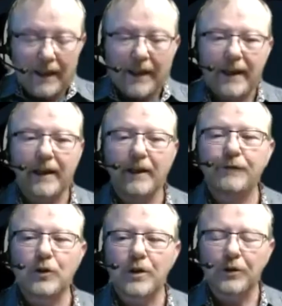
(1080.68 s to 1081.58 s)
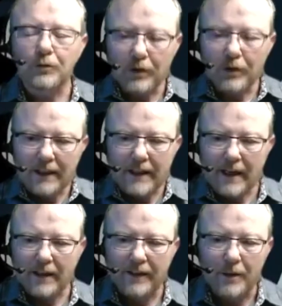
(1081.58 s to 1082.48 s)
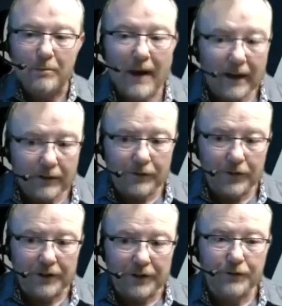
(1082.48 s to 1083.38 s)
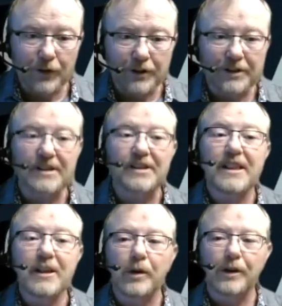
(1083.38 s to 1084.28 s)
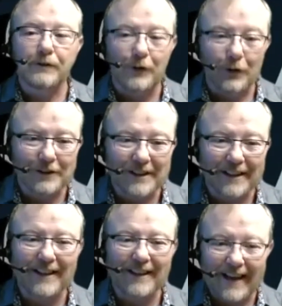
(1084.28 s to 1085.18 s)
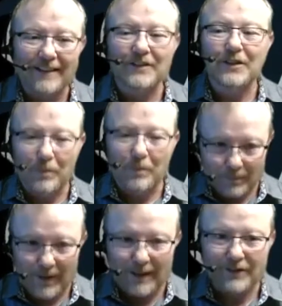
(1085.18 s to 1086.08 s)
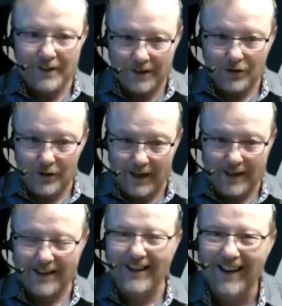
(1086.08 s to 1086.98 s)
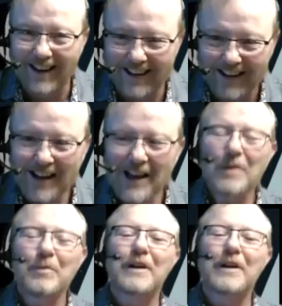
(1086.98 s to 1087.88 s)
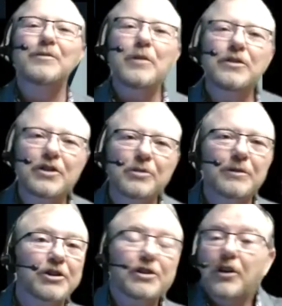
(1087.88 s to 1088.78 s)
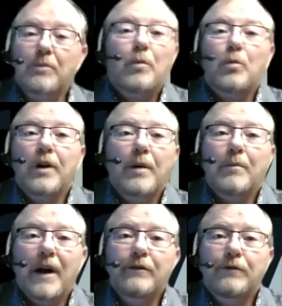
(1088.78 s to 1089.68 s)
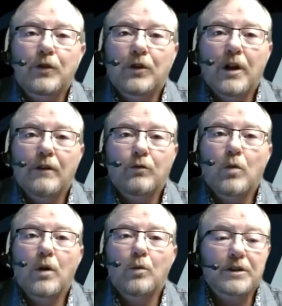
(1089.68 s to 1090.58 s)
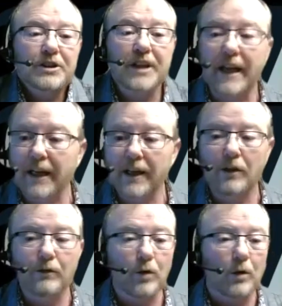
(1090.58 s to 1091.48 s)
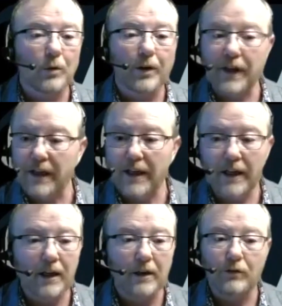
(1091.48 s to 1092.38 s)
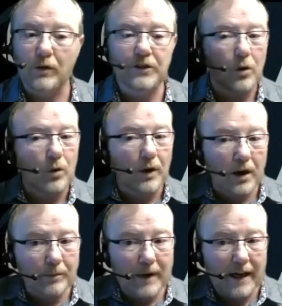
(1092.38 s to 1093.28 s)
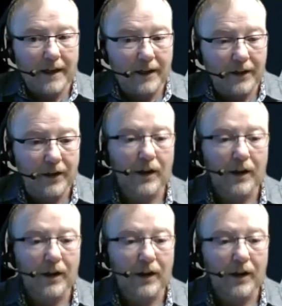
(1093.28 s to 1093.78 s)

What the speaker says: And if you can really dial in the mindfulness first to see where you're focusing, that's the trick, right? Because most humans we're not mindful of what we're saying, of what we're thinking, of what's going on back here.